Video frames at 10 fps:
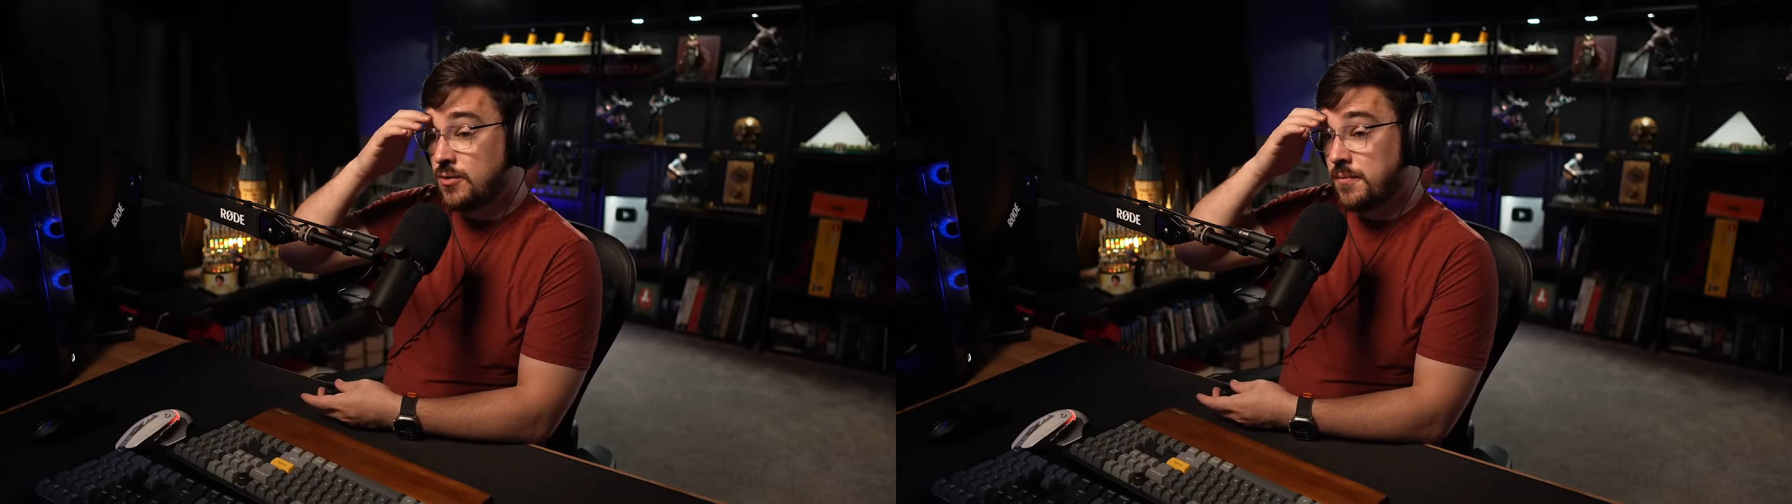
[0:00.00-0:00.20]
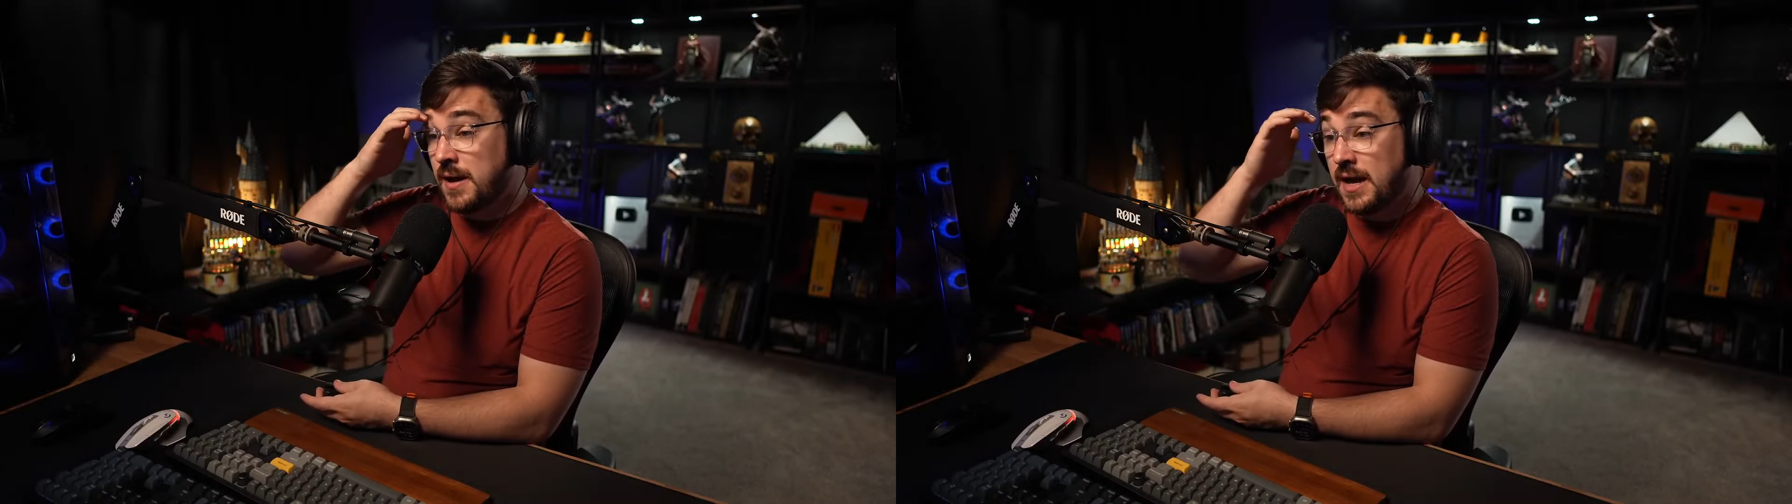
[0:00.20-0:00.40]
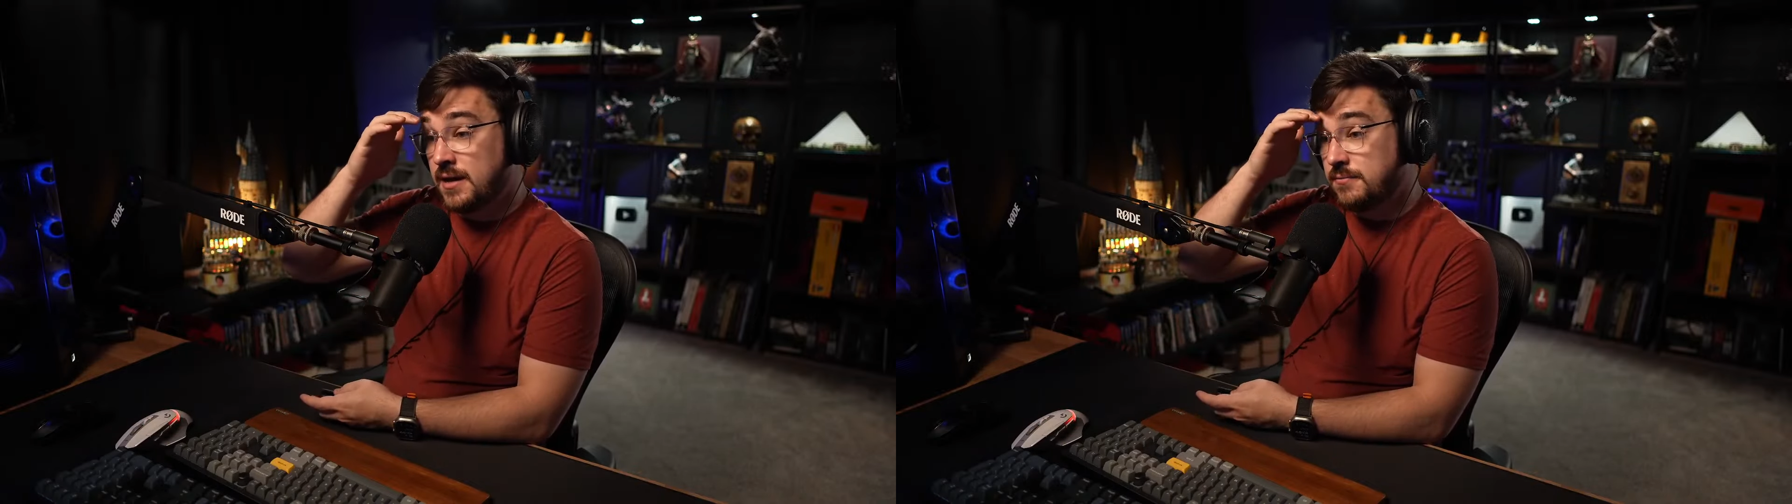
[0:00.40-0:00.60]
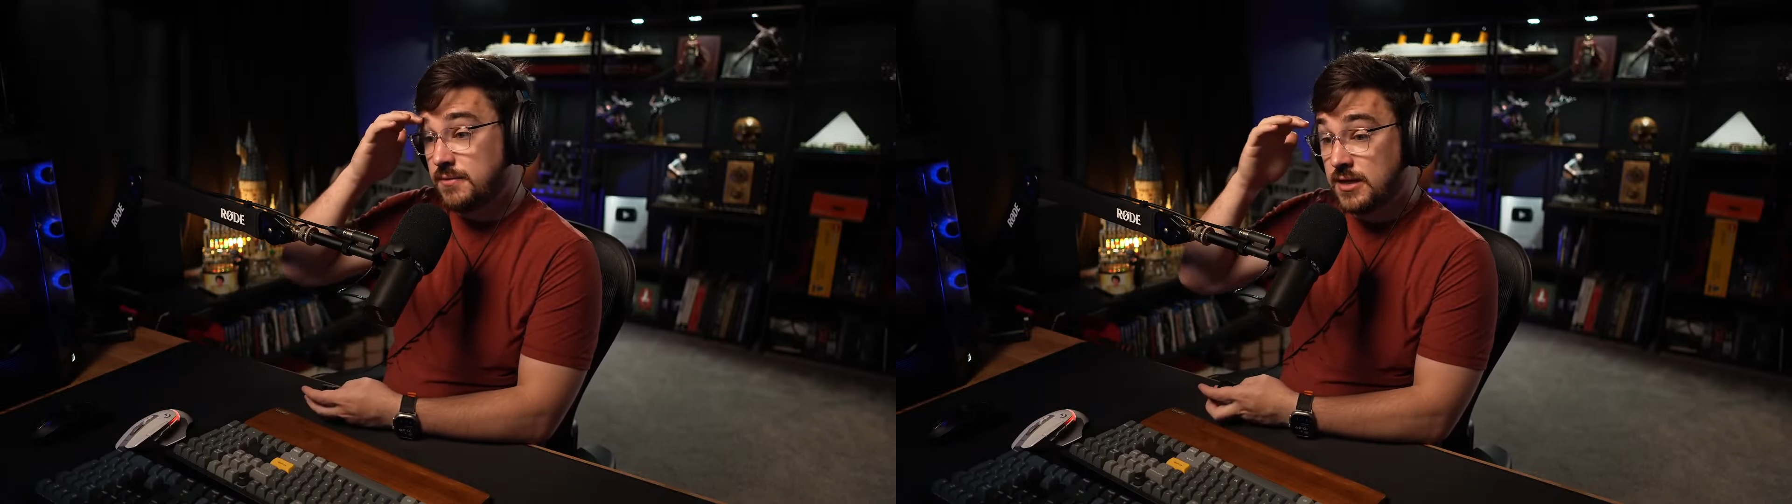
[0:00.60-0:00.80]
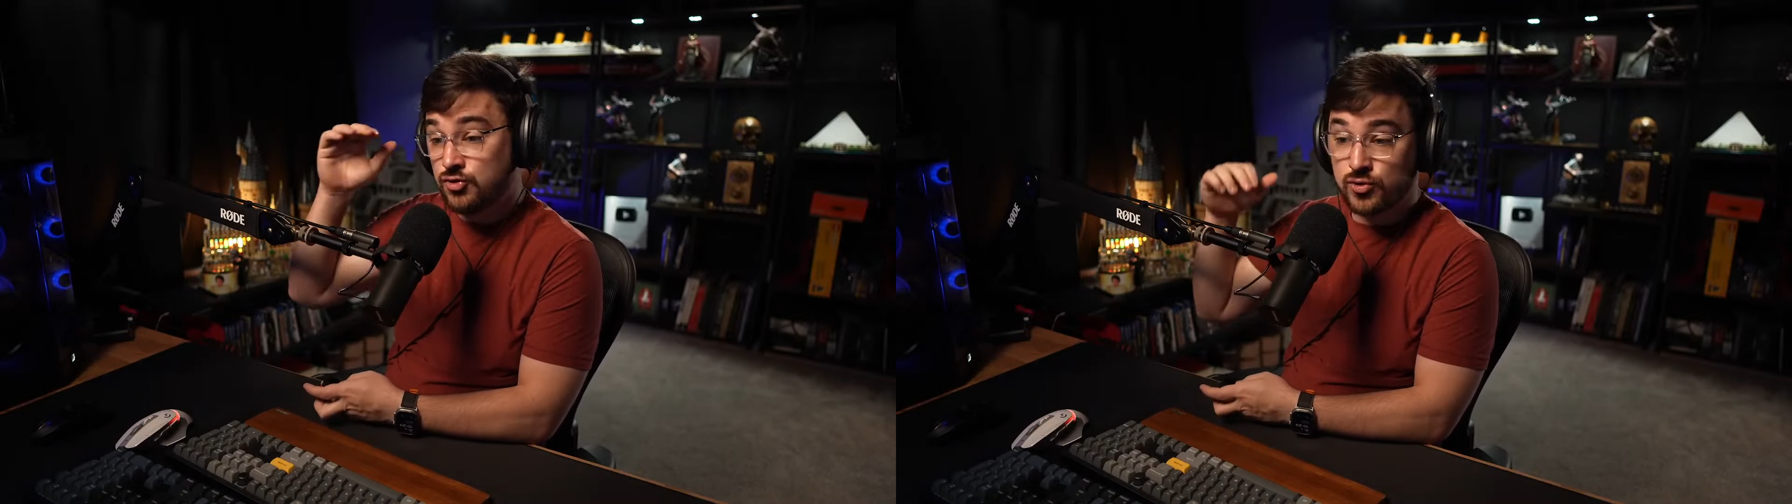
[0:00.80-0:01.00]
will buy it
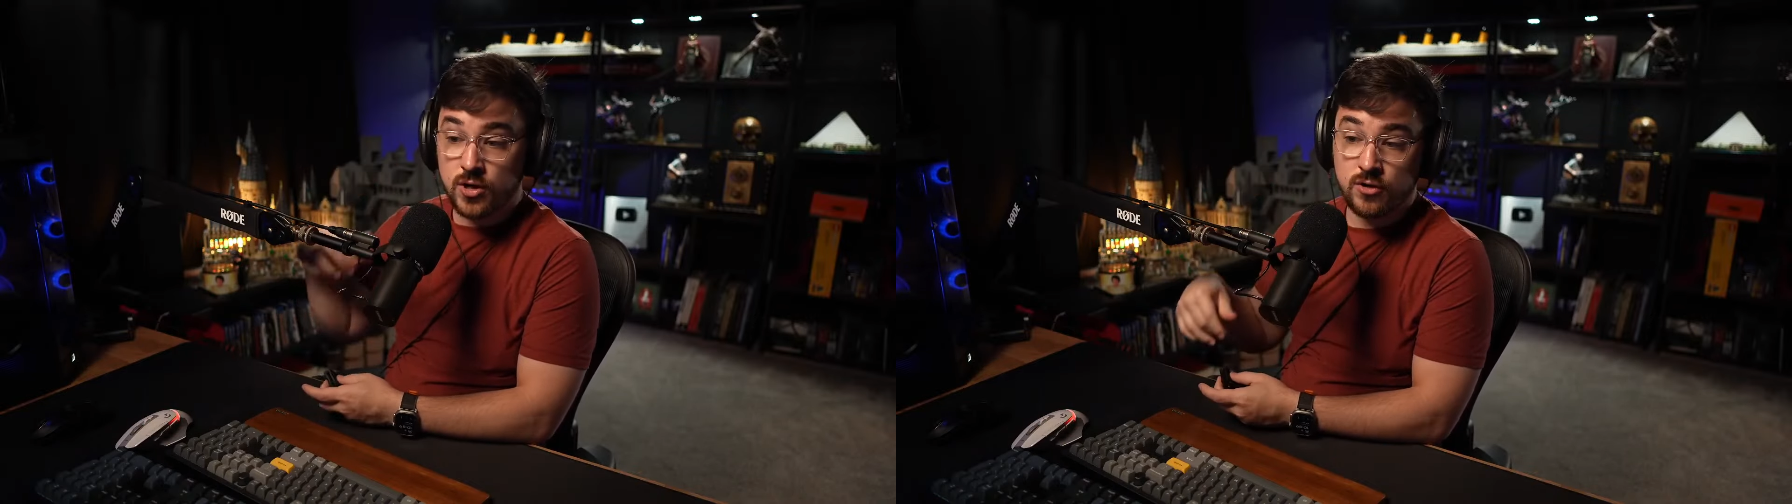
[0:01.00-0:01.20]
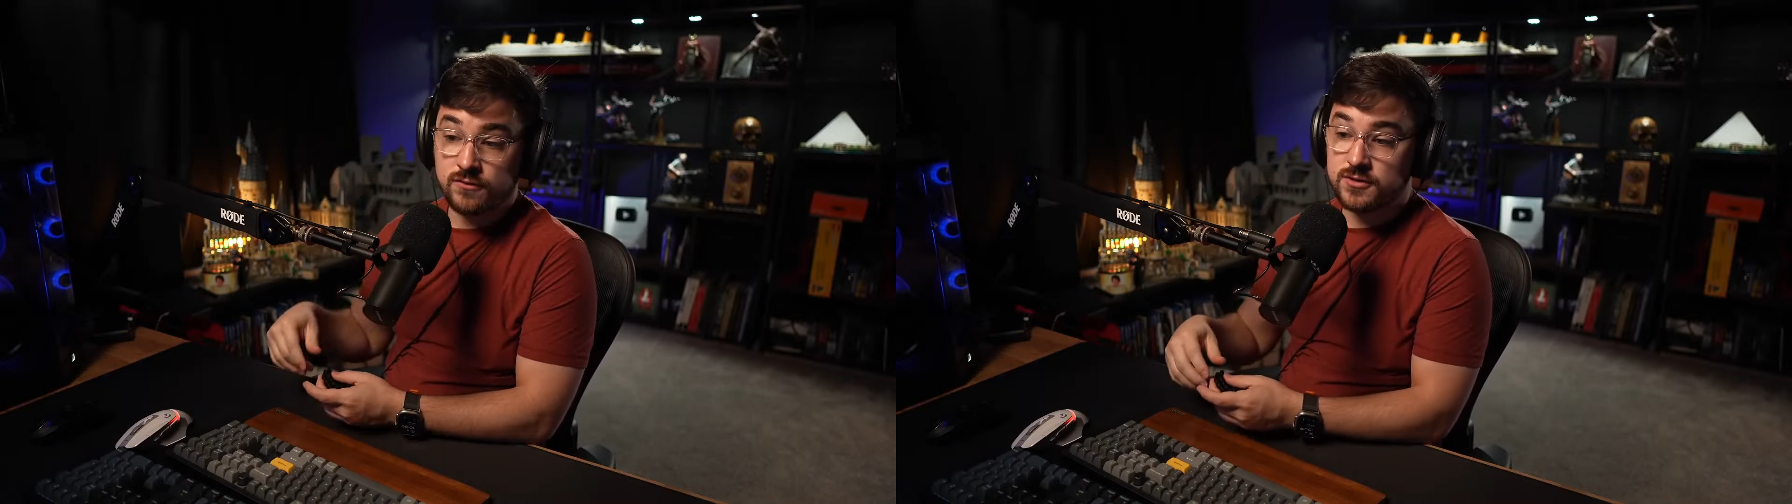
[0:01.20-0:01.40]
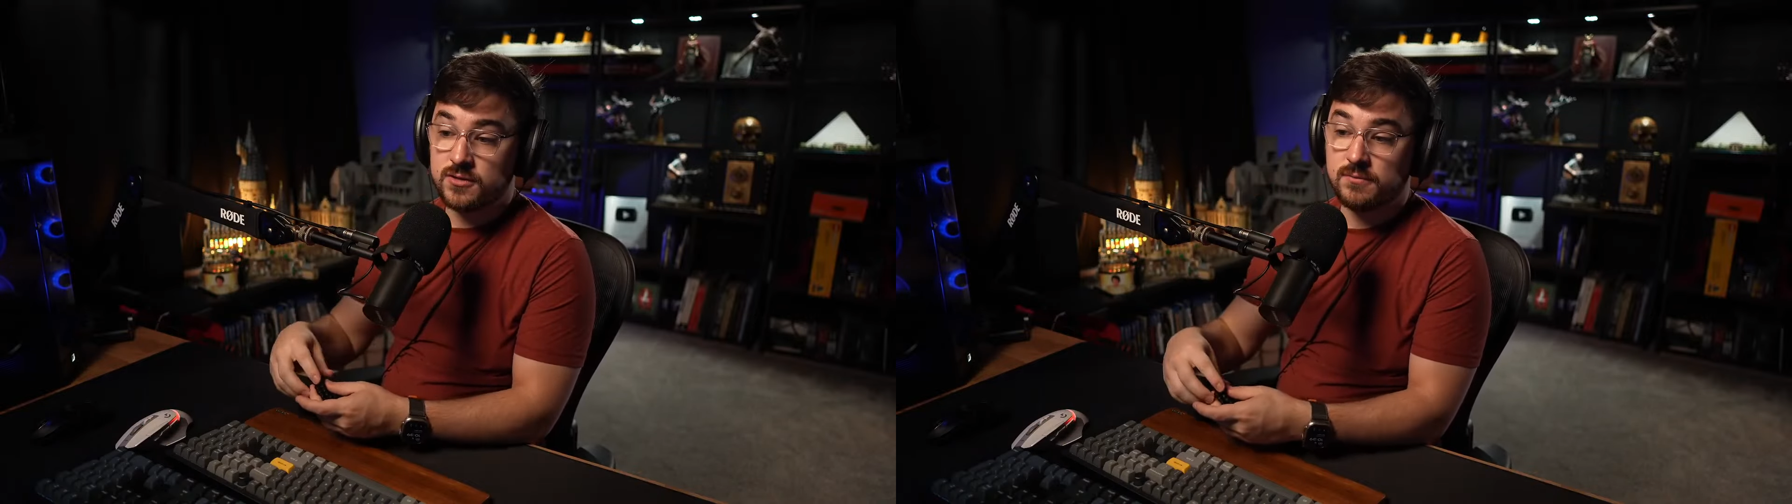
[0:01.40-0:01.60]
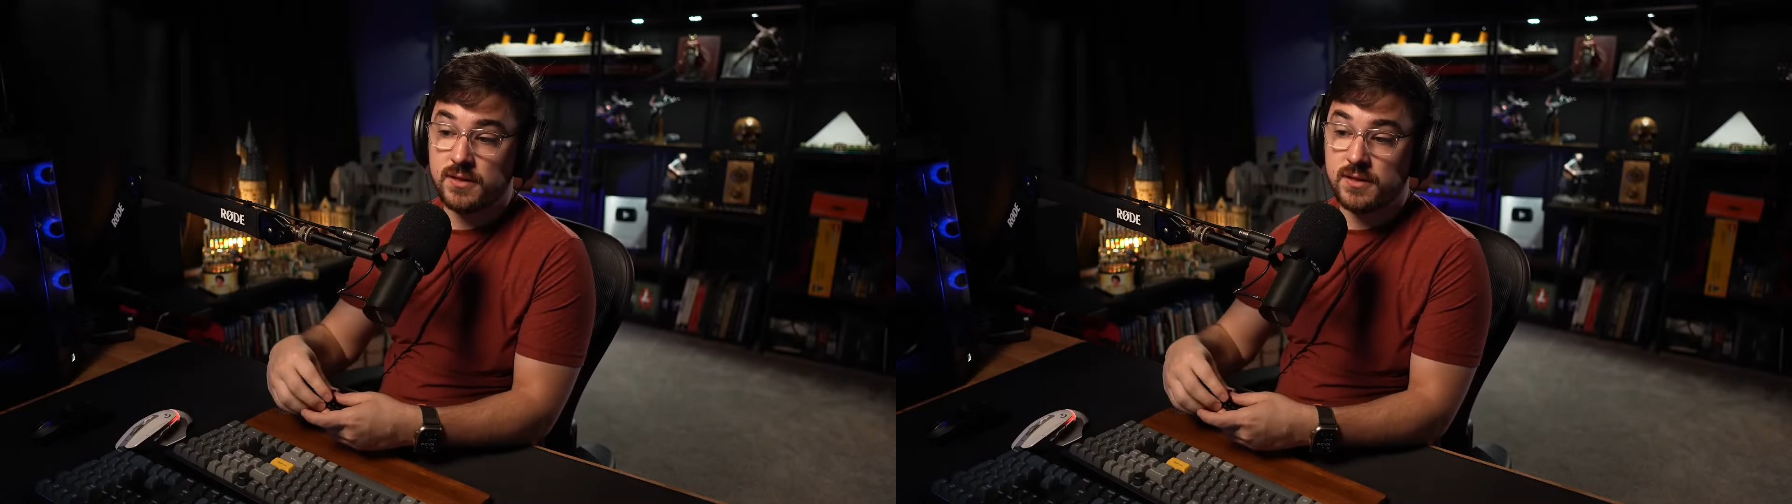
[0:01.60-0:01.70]
in droves.